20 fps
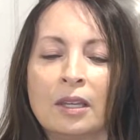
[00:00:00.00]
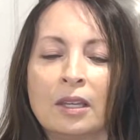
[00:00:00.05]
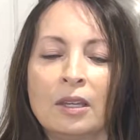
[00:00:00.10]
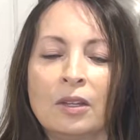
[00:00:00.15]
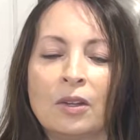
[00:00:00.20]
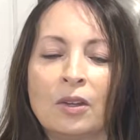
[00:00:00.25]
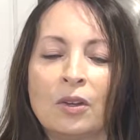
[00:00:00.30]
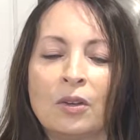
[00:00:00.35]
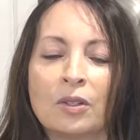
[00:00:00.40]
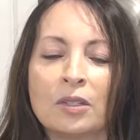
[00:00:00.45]
You
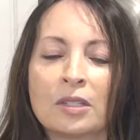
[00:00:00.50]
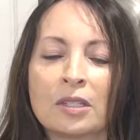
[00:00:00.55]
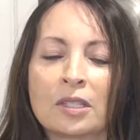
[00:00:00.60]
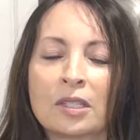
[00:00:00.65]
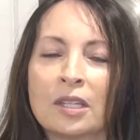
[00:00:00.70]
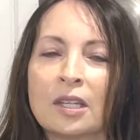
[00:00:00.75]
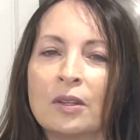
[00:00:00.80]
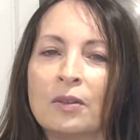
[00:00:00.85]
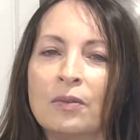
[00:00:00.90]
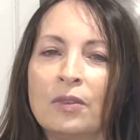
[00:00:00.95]
know,
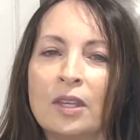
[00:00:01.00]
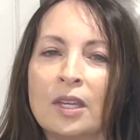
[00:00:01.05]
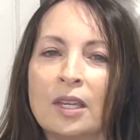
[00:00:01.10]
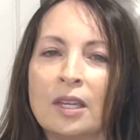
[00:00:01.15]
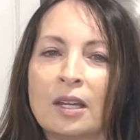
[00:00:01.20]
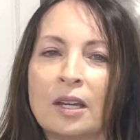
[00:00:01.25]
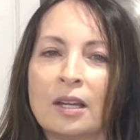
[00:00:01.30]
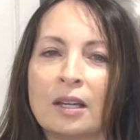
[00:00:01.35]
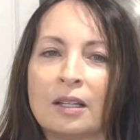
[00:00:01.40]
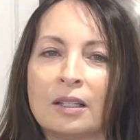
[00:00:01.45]
instead of
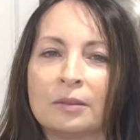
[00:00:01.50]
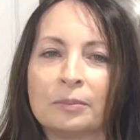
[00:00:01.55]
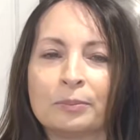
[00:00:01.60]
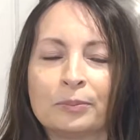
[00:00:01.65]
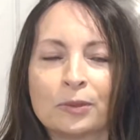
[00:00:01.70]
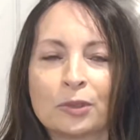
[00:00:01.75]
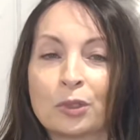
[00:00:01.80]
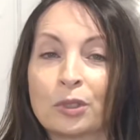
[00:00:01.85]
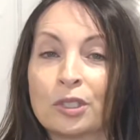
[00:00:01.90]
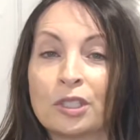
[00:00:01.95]
the
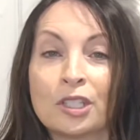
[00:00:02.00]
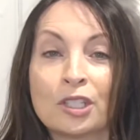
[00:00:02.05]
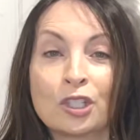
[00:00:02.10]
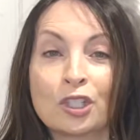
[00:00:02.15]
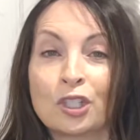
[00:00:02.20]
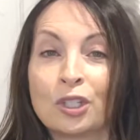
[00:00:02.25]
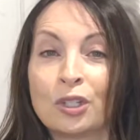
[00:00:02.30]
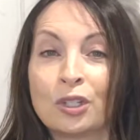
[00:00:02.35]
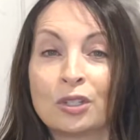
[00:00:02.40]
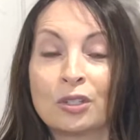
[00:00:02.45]

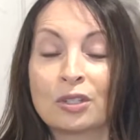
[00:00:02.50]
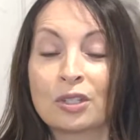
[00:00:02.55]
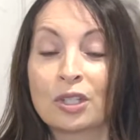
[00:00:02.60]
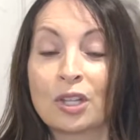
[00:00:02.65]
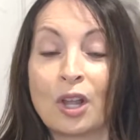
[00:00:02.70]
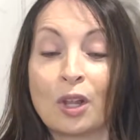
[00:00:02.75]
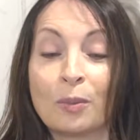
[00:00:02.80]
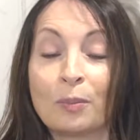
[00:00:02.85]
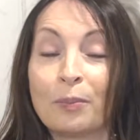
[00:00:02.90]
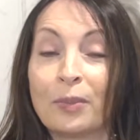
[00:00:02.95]
traditional
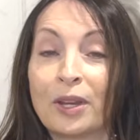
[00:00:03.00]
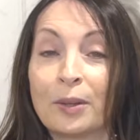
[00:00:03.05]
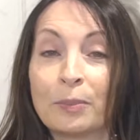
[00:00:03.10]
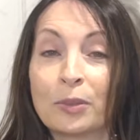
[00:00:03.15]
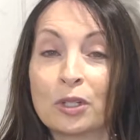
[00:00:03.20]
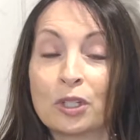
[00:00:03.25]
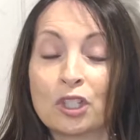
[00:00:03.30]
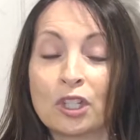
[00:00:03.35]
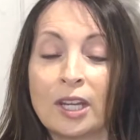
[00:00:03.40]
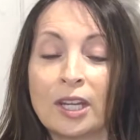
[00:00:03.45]
salt and
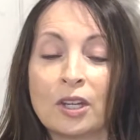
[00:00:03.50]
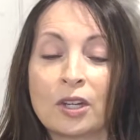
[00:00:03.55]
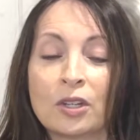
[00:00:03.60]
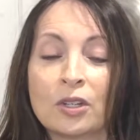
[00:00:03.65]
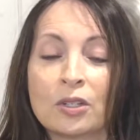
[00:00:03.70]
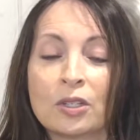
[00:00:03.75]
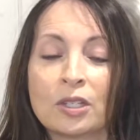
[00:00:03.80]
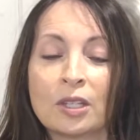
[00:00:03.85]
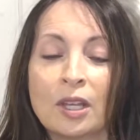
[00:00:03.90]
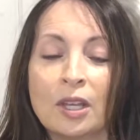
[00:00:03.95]
pepper
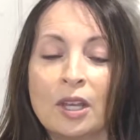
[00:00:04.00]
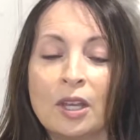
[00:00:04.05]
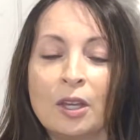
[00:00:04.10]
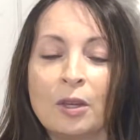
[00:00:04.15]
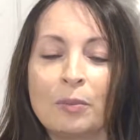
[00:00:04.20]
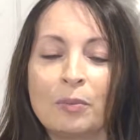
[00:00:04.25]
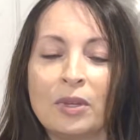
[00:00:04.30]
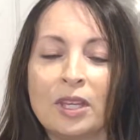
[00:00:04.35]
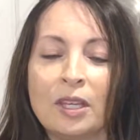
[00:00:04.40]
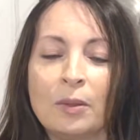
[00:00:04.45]
shakers,
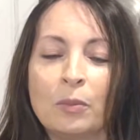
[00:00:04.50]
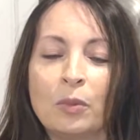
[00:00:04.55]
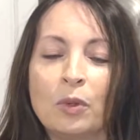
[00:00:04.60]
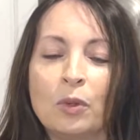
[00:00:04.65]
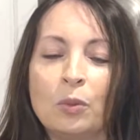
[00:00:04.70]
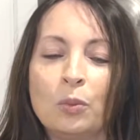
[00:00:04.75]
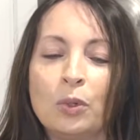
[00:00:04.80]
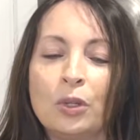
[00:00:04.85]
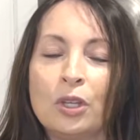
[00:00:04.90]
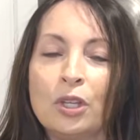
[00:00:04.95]

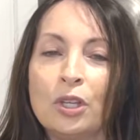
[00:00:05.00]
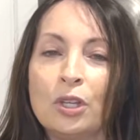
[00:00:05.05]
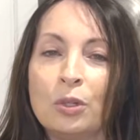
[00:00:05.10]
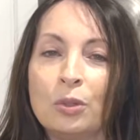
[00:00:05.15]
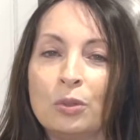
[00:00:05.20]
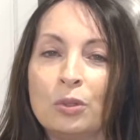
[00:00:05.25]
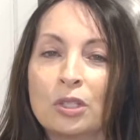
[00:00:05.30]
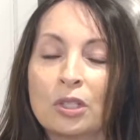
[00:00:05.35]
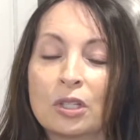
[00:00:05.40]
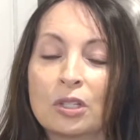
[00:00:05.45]
people would
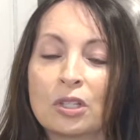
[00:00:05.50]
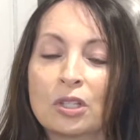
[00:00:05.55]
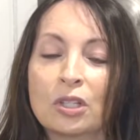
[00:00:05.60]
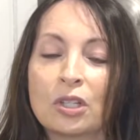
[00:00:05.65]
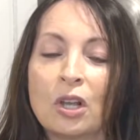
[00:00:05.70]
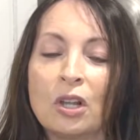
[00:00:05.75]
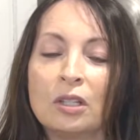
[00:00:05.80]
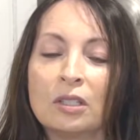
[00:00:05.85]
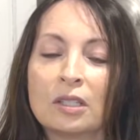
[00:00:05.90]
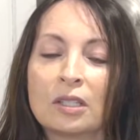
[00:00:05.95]
use
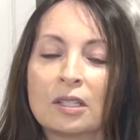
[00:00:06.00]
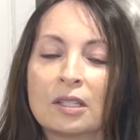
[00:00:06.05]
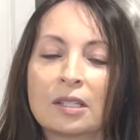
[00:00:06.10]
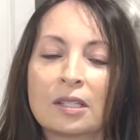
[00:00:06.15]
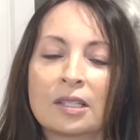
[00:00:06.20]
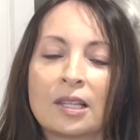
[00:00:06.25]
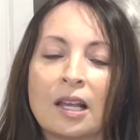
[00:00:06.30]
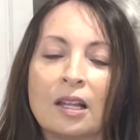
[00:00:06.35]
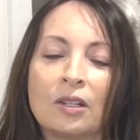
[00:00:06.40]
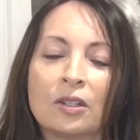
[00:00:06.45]
salt
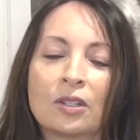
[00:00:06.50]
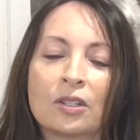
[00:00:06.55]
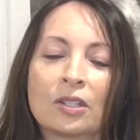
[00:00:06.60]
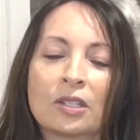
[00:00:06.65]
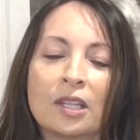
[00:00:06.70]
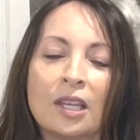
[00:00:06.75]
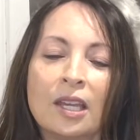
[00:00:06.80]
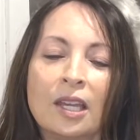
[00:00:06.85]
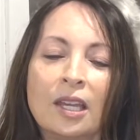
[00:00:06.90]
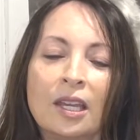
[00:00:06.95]

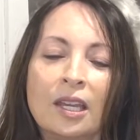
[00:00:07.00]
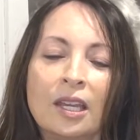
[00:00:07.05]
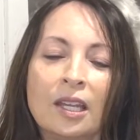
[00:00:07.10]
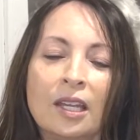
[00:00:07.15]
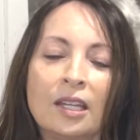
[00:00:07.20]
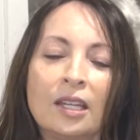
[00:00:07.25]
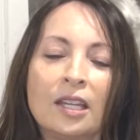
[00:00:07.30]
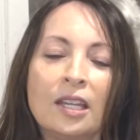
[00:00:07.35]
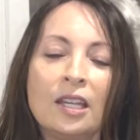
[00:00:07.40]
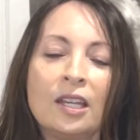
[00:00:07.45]
cellars.
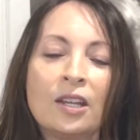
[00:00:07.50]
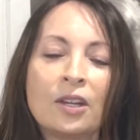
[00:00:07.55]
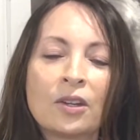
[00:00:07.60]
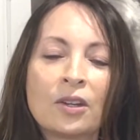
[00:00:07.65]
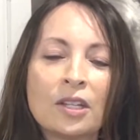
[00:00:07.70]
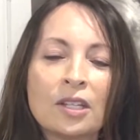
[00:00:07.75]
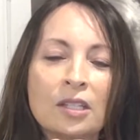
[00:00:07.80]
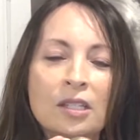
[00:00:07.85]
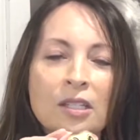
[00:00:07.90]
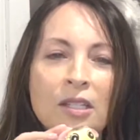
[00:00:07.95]
And
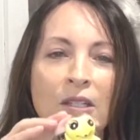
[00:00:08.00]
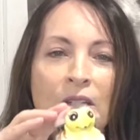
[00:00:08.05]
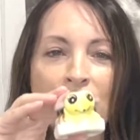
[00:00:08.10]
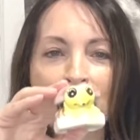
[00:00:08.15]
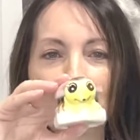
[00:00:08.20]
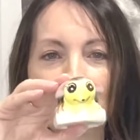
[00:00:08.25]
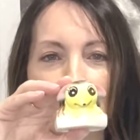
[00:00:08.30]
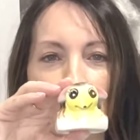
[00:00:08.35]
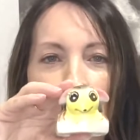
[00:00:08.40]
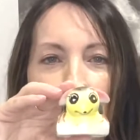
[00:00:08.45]
here is an
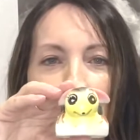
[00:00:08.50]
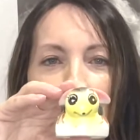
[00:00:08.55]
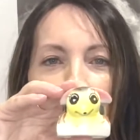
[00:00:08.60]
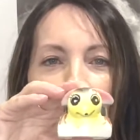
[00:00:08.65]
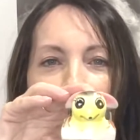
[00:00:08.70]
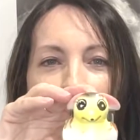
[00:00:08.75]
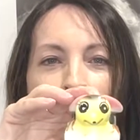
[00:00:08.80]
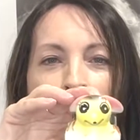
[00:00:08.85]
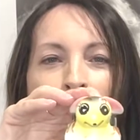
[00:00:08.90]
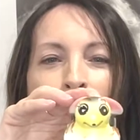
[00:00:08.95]

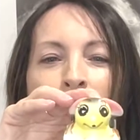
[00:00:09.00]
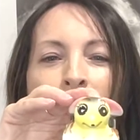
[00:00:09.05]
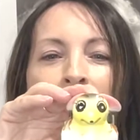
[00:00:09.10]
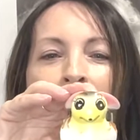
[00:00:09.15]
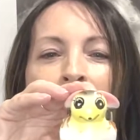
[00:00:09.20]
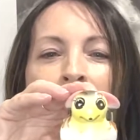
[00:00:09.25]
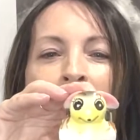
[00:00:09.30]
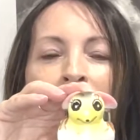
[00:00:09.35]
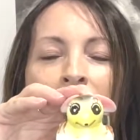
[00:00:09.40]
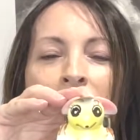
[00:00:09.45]
adorable
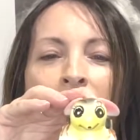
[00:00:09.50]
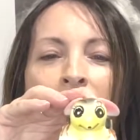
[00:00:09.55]
one.